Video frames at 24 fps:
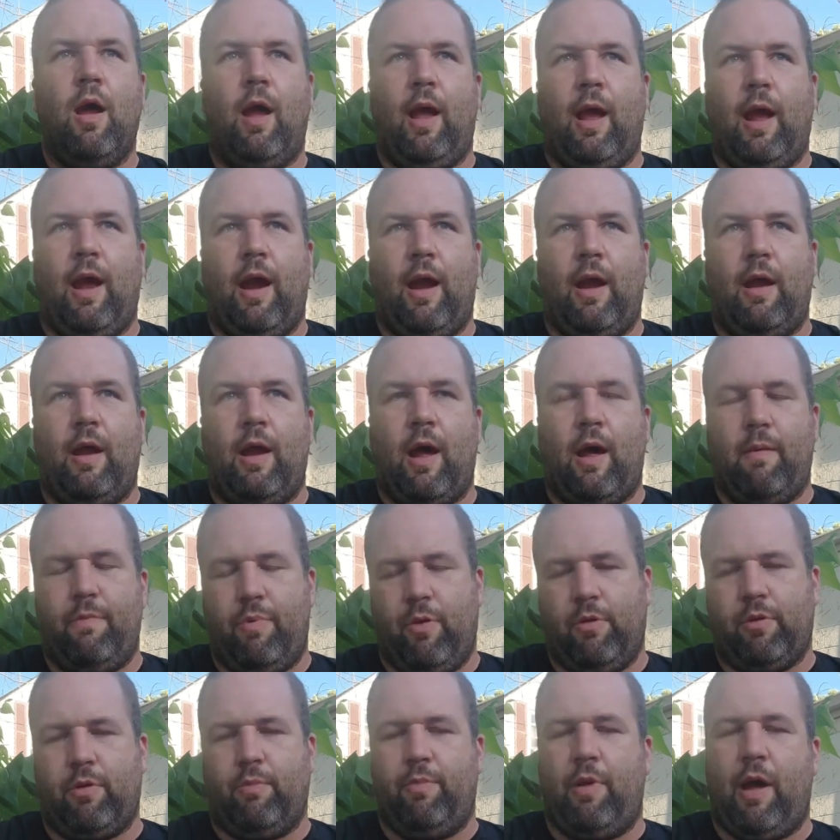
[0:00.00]
and I
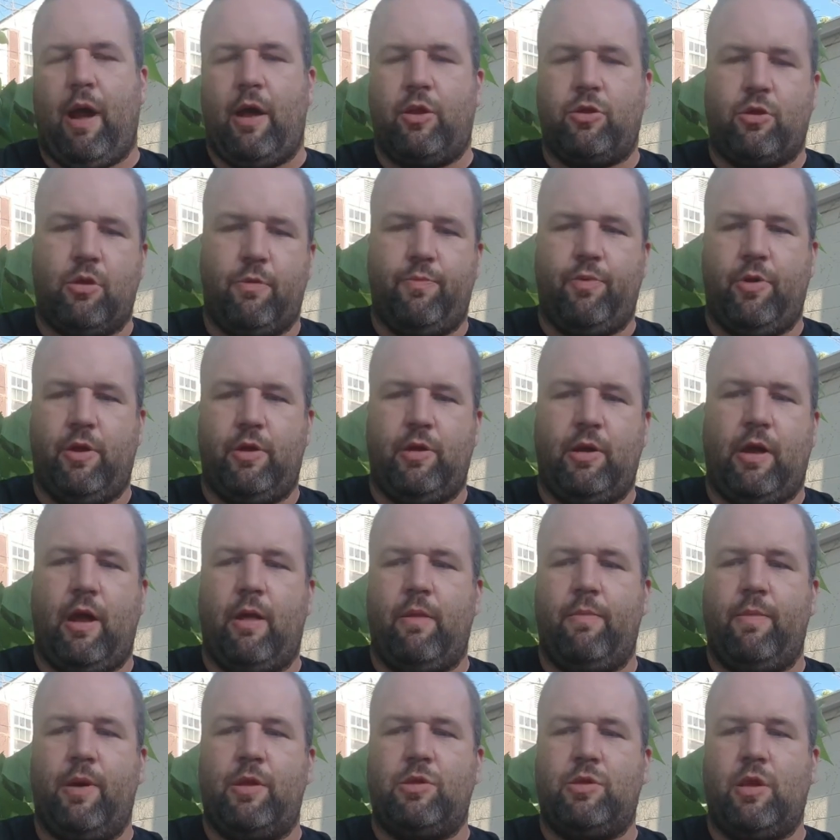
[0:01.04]
built the blaster, put it
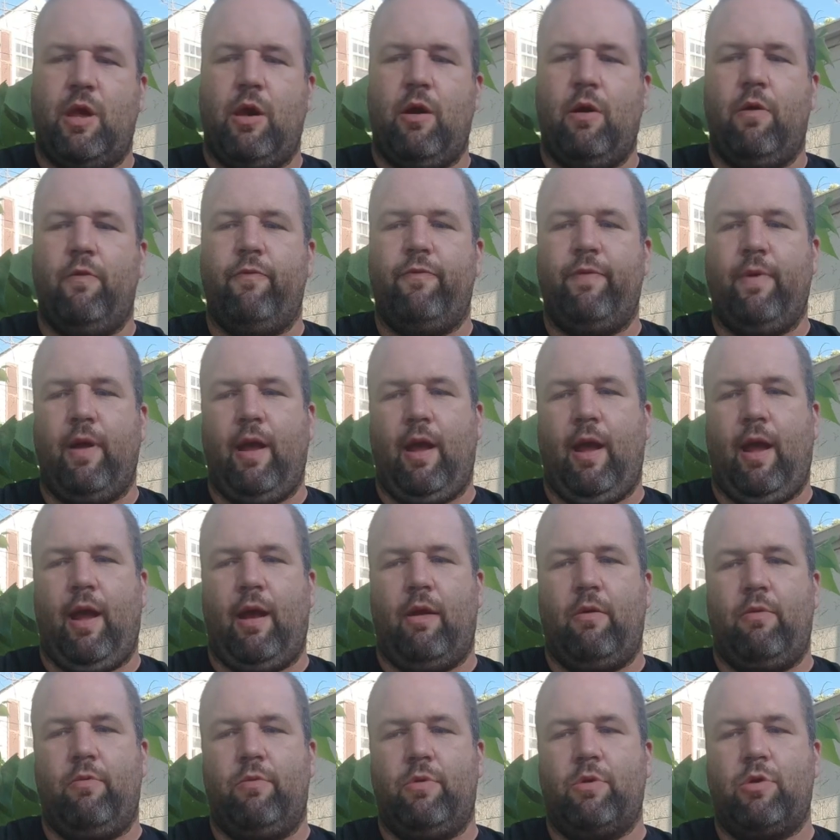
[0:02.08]
together myself,
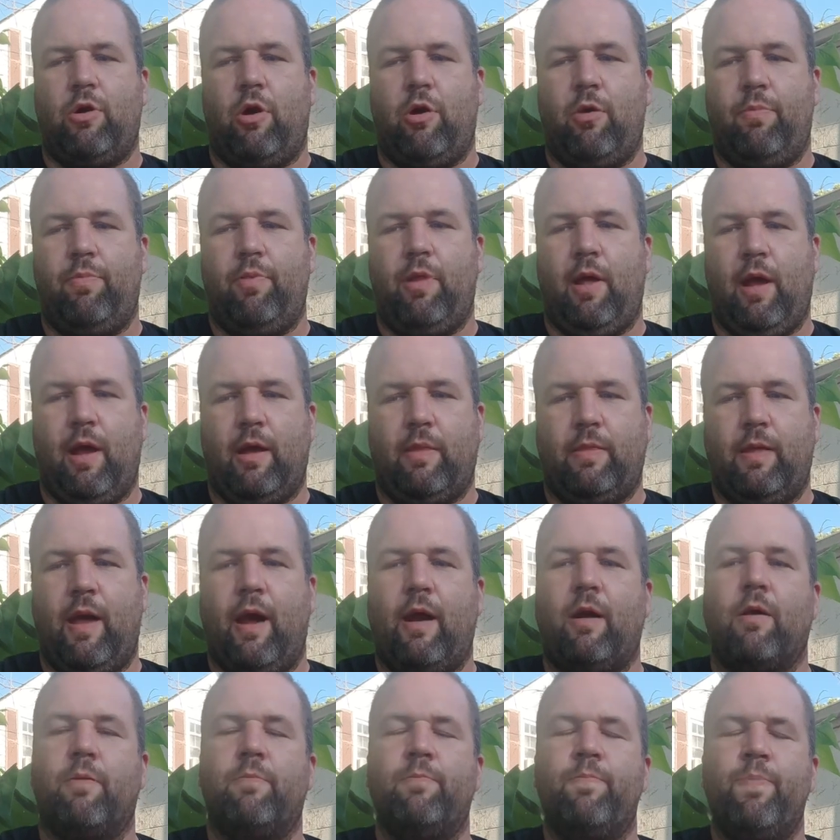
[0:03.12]
and started playing
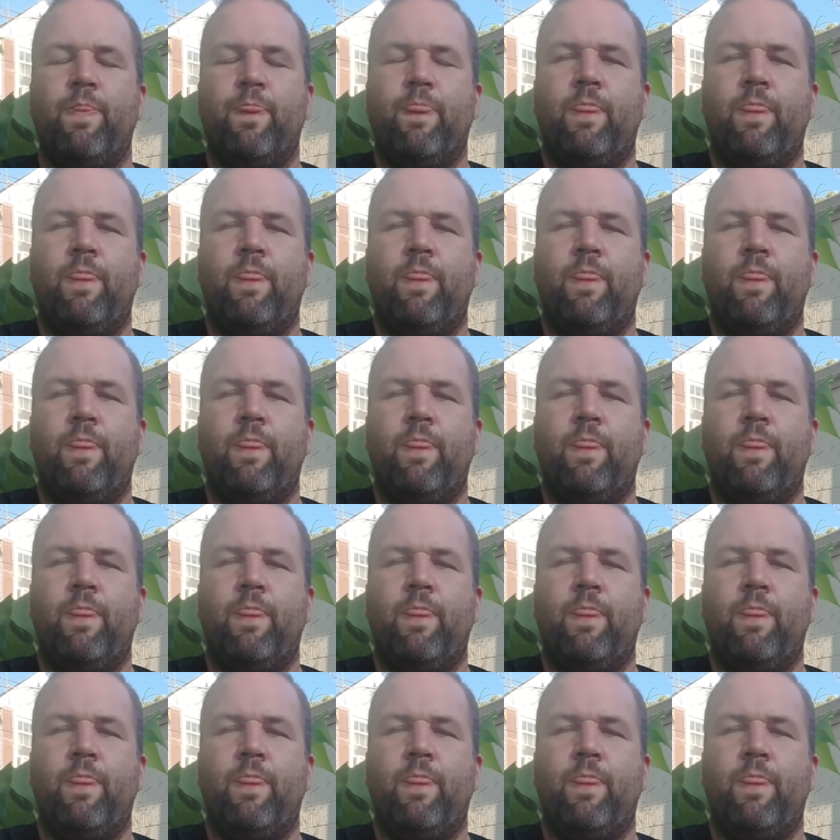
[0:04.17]
there.